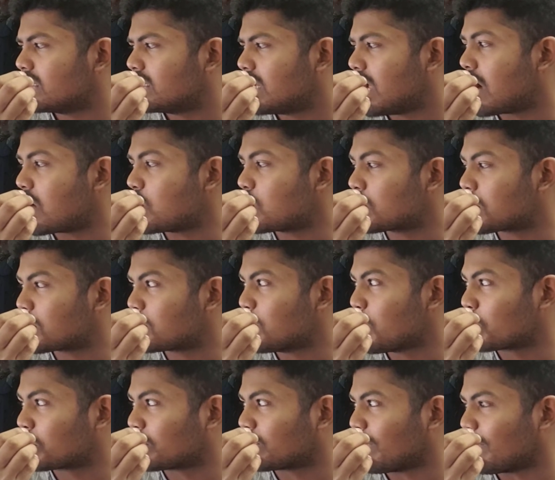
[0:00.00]
And look at
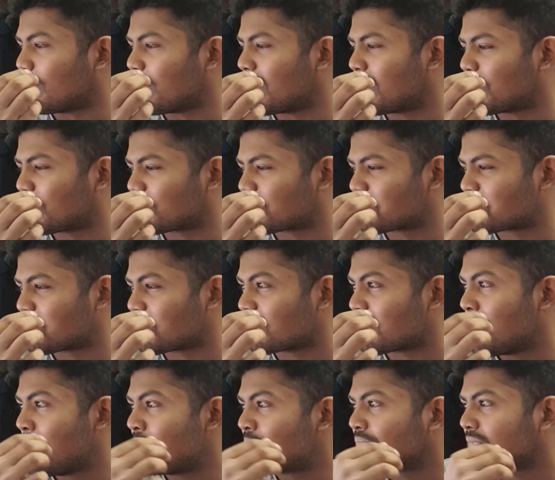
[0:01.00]
both of them, they look
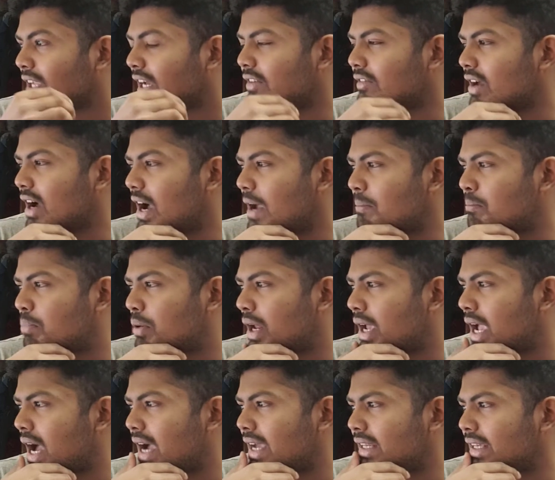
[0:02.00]
shocked. Anyway, I
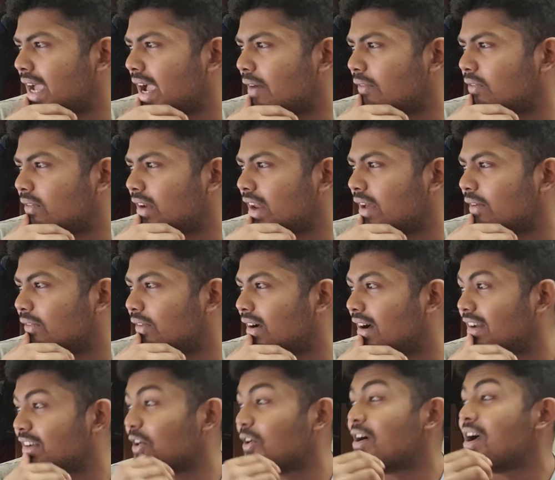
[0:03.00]
pray I have never,
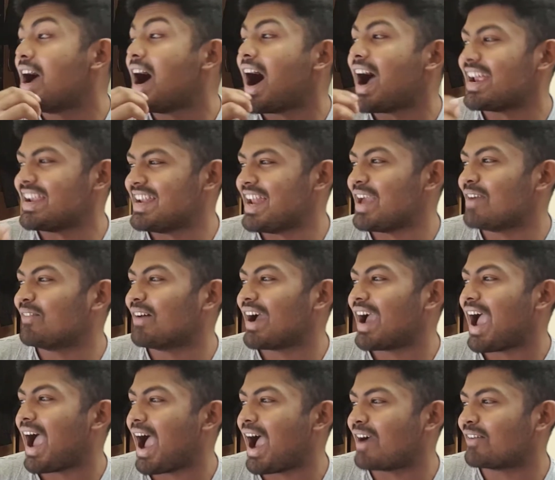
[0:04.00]
no, I never
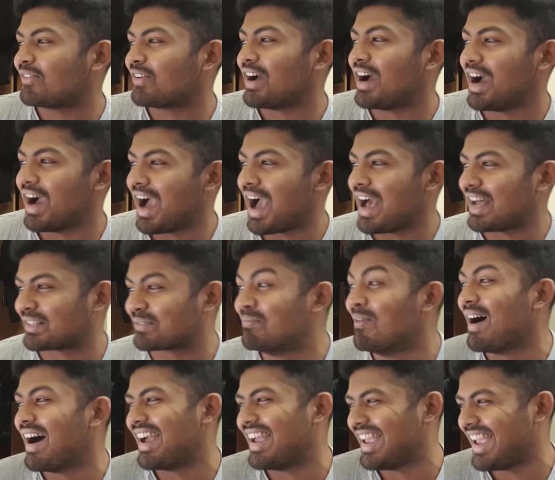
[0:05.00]
have her as
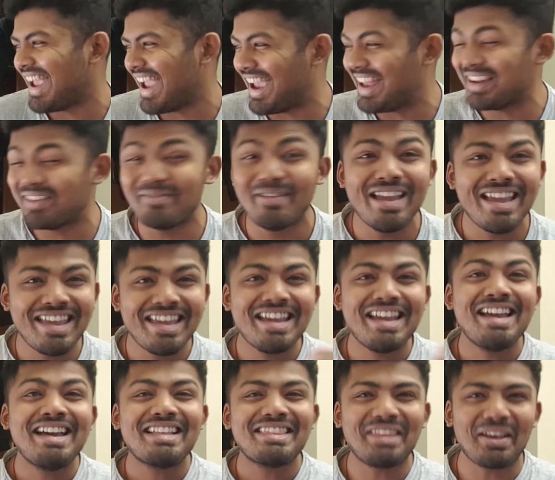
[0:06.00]
my enemy.
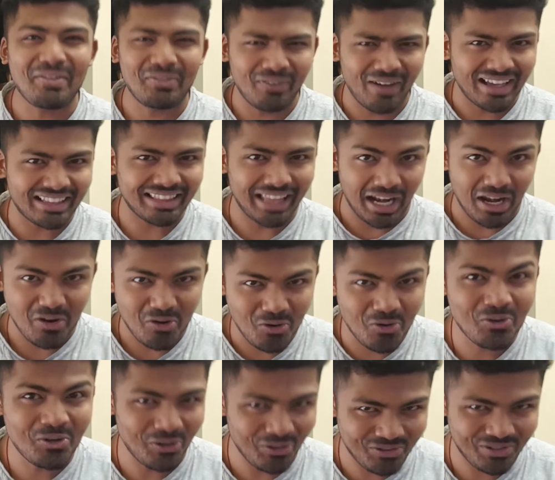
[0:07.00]
The fact that
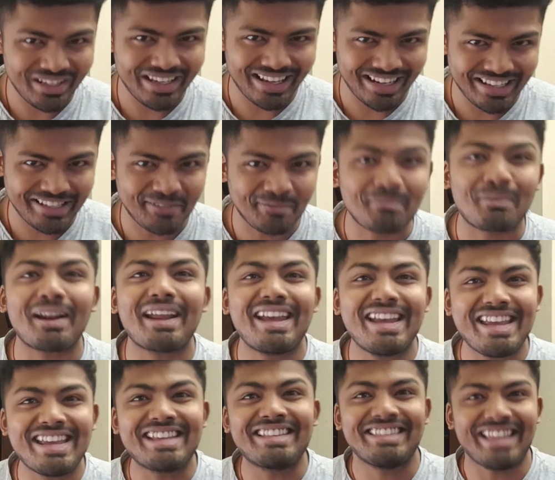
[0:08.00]
Ludo CL is
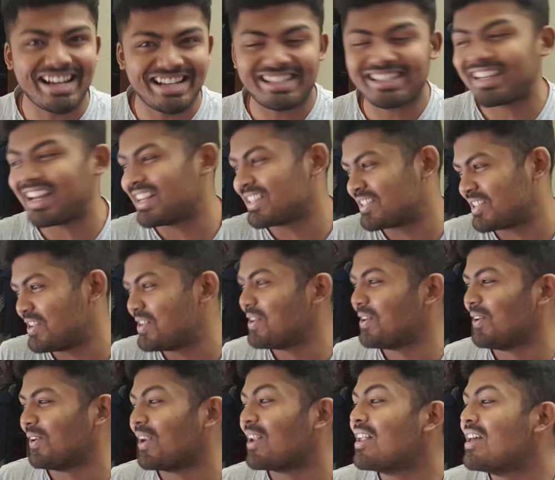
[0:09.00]
praying, that tells you
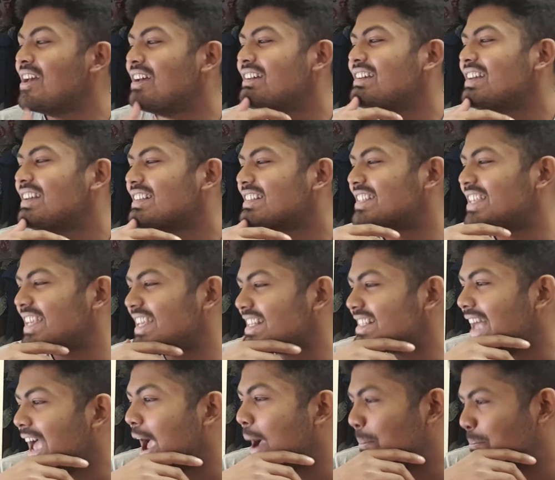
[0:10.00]
all. She
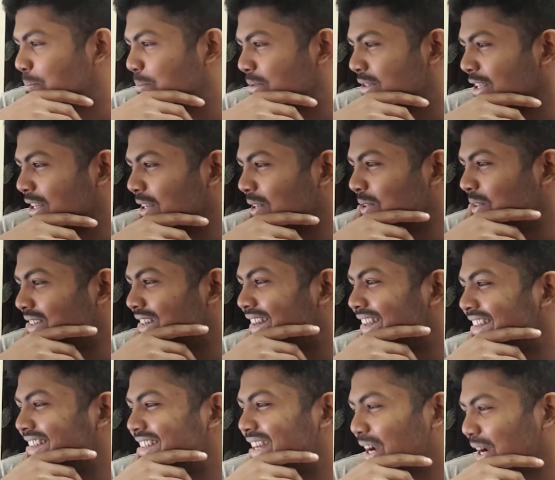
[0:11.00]
is
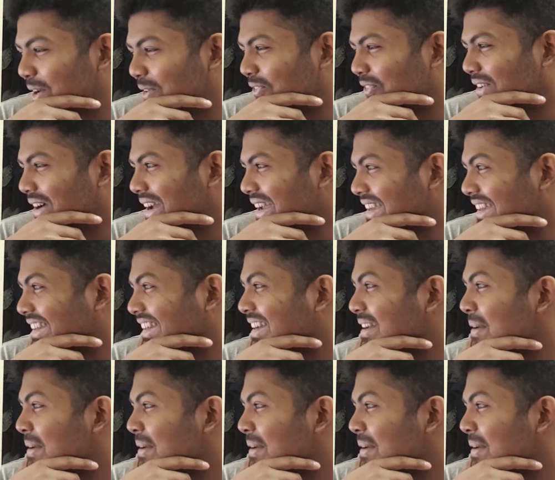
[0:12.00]
absolutely terrified.